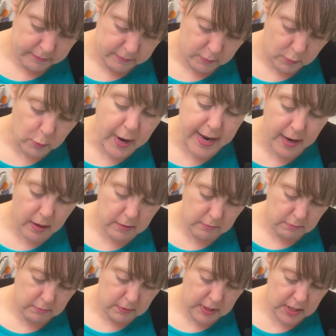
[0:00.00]
Rayon.
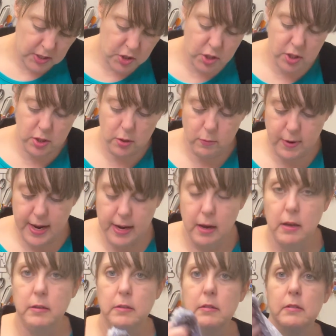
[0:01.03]
It's just a
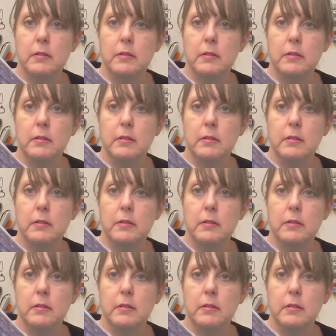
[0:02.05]
rayon.